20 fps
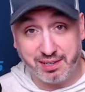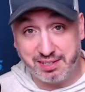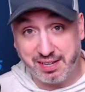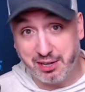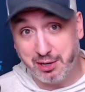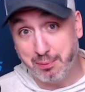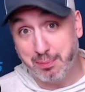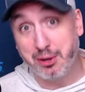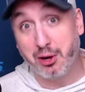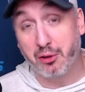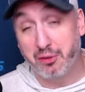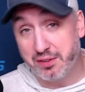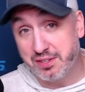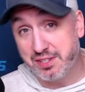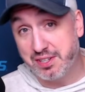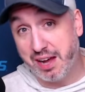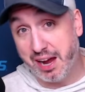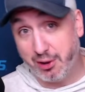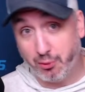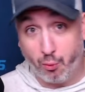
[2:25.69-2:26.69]
I tend to be on the
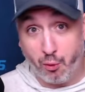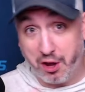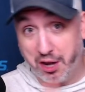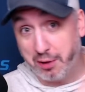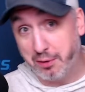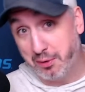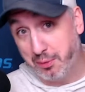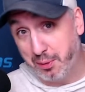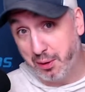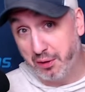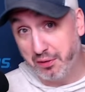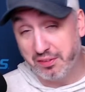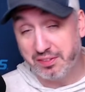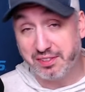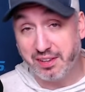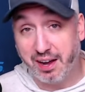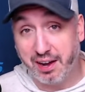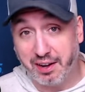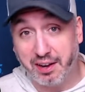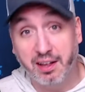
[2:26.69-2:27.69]
side, wanting to be on the
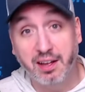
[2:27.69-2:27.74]
side